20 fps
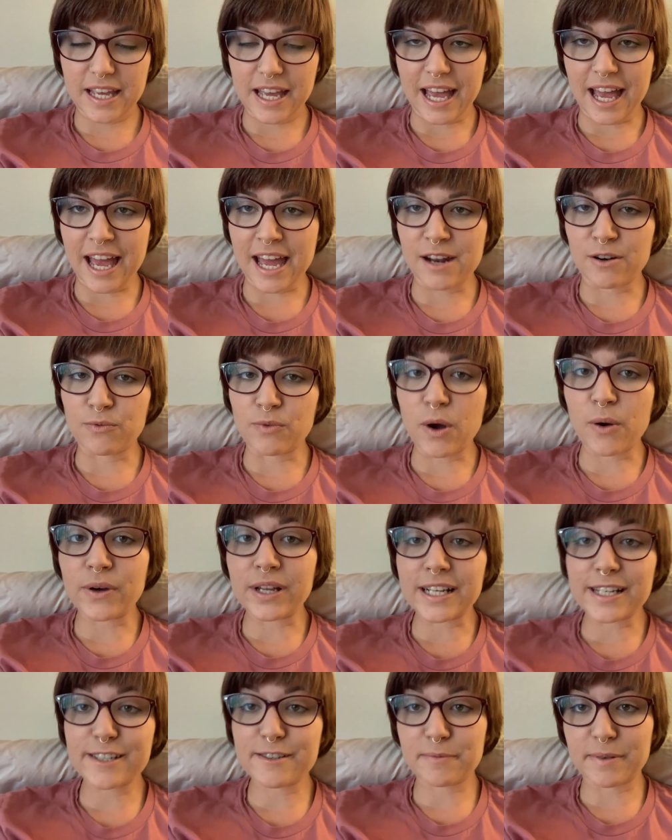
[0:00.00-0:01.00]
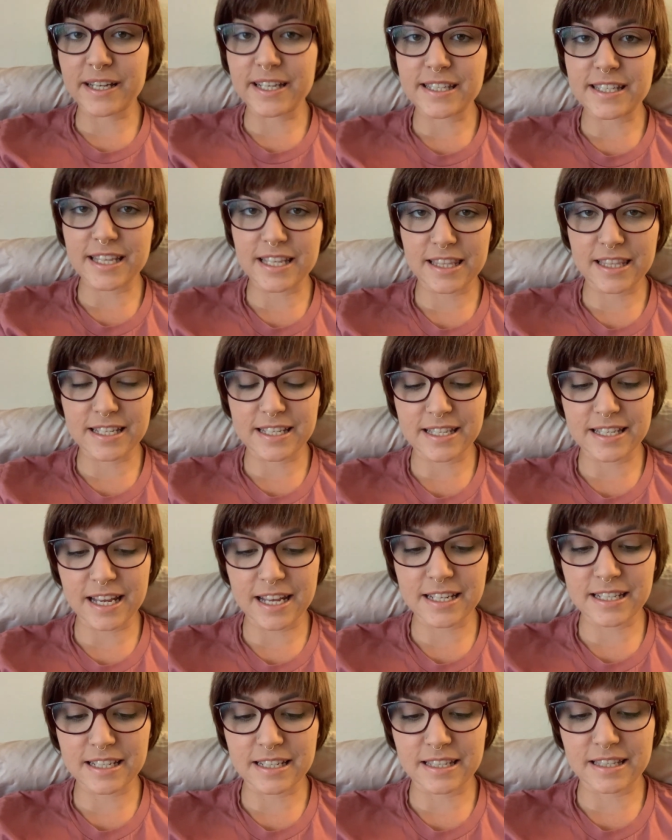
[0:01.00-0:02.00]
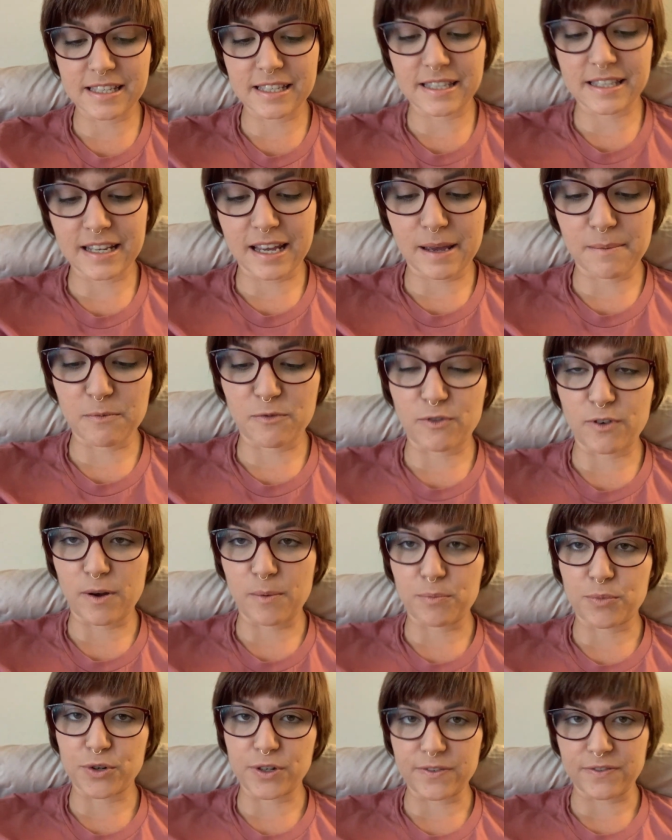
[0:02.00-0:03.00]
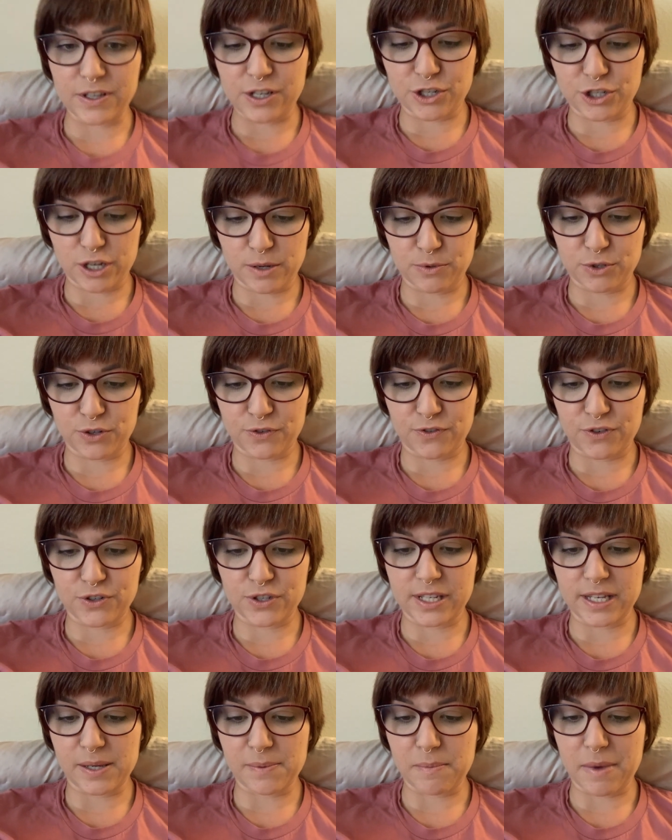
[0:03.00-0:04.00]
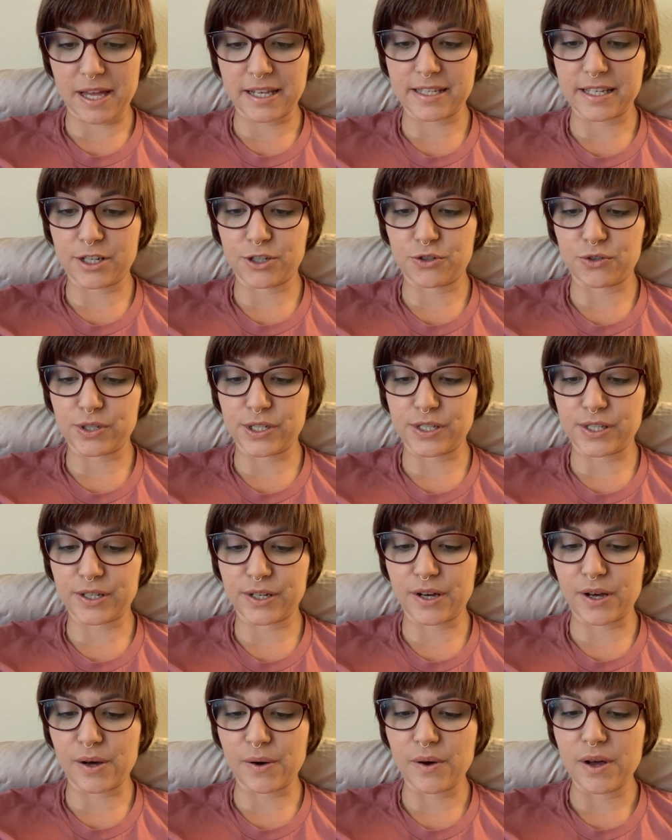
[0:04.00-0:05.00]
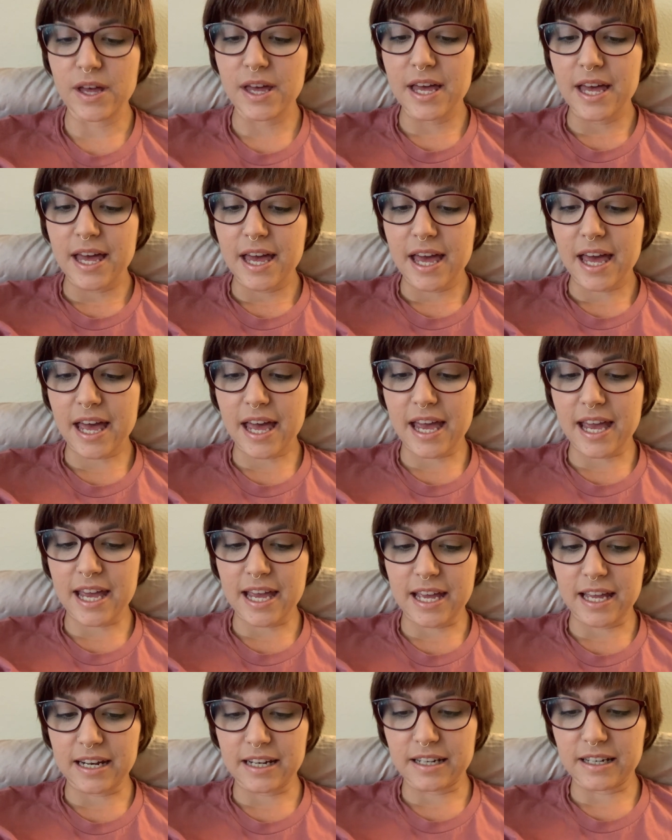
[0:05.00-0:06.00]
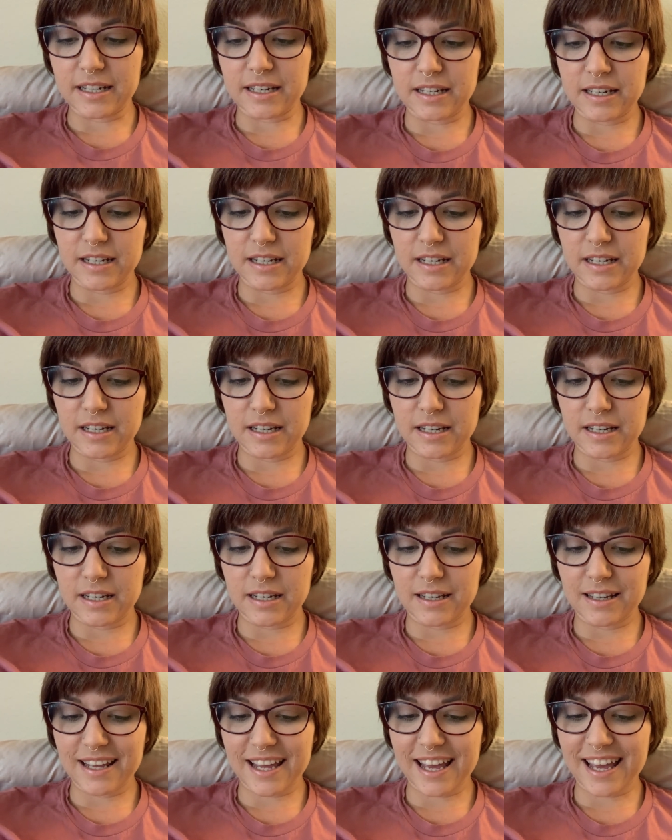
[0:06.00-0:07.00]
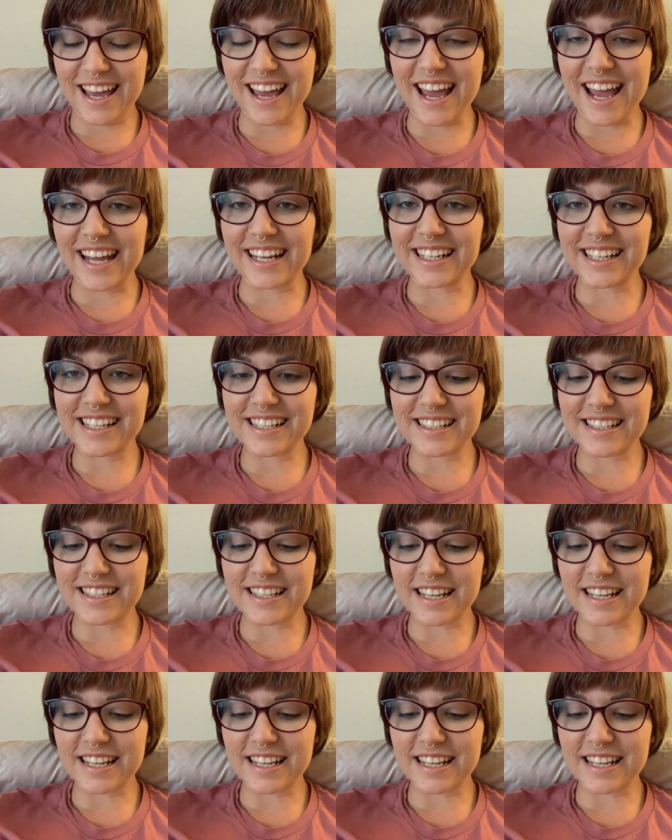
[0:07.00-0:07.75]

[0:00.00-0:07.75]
and Rowan explains that the scent is the same from previous shapeshifters he met centuries ago. And Aedion